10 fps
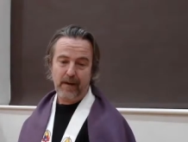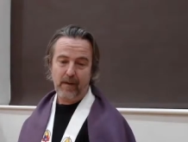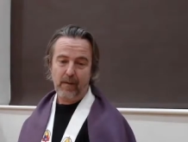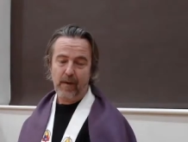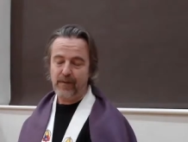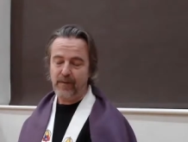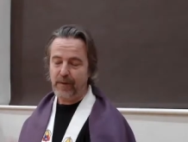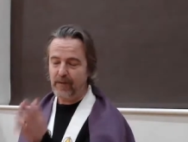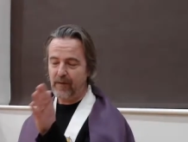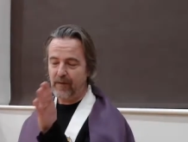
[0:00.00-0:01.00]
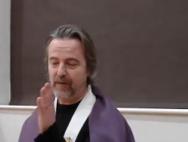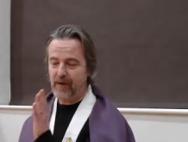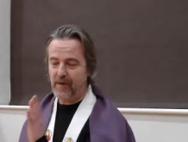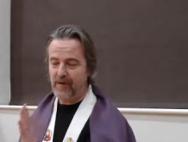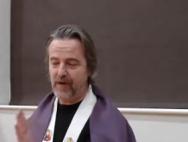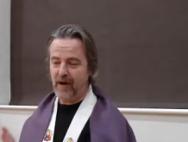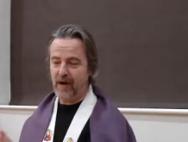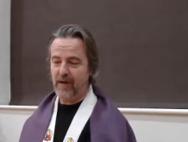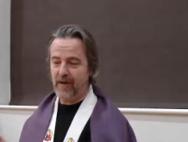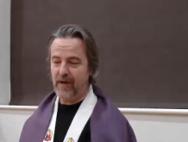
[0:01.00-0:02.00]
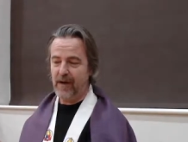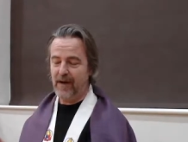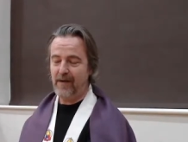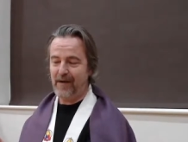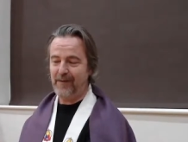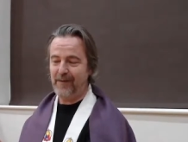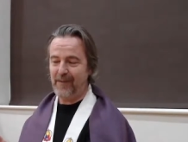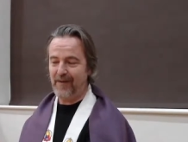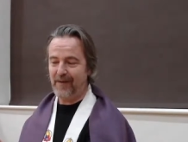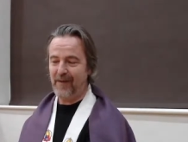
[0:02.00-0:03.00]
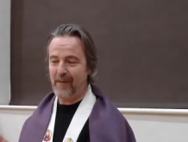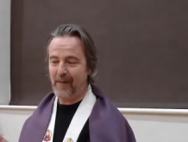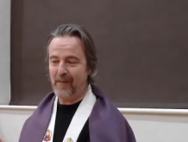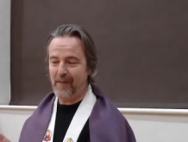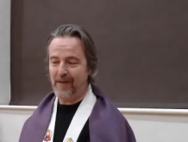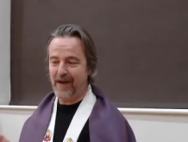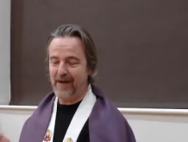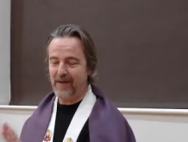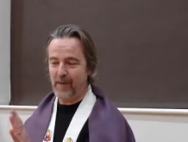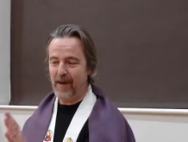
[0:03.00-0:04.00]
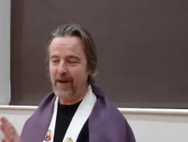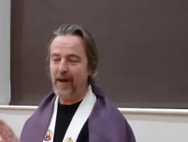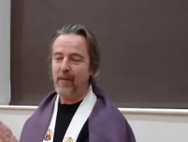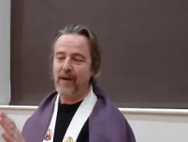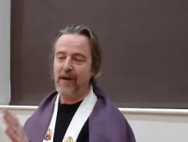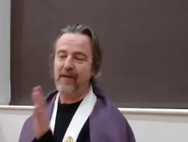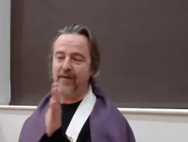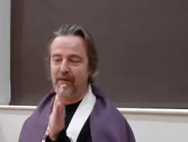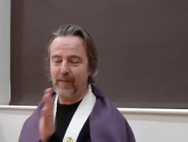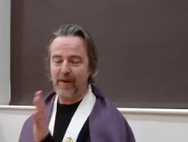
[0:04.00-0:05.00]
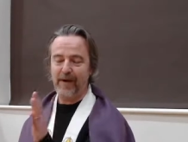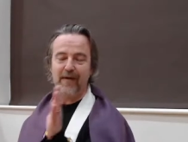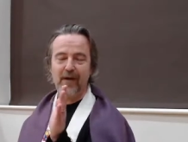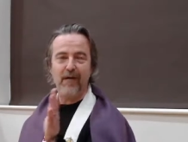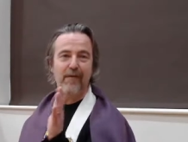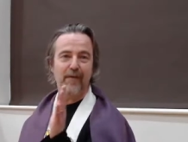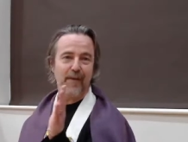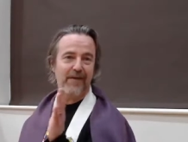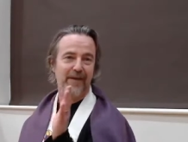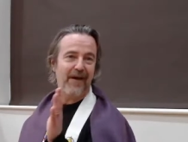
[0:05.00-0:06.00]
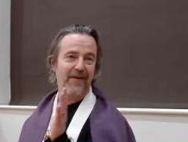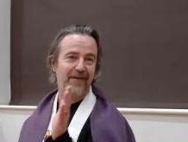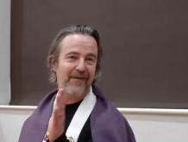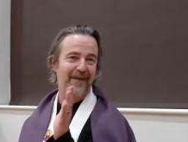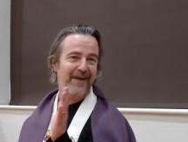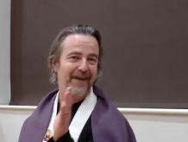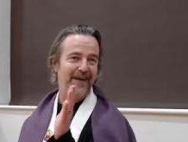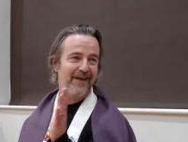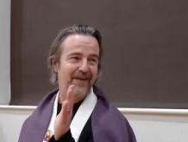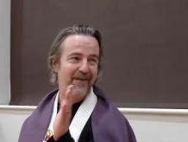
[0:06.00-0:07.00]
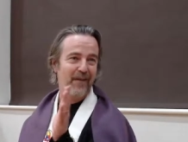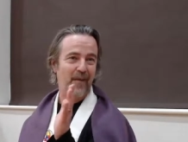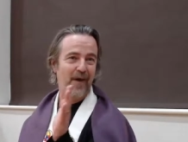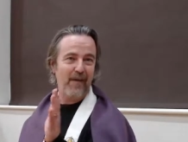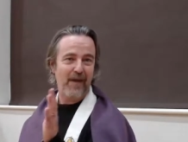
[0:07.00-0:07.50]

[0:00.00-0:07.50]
Whereas if we're sort of judging our own inner experience, the problem with that is we're kind of splitting off from ourselves in a certain way.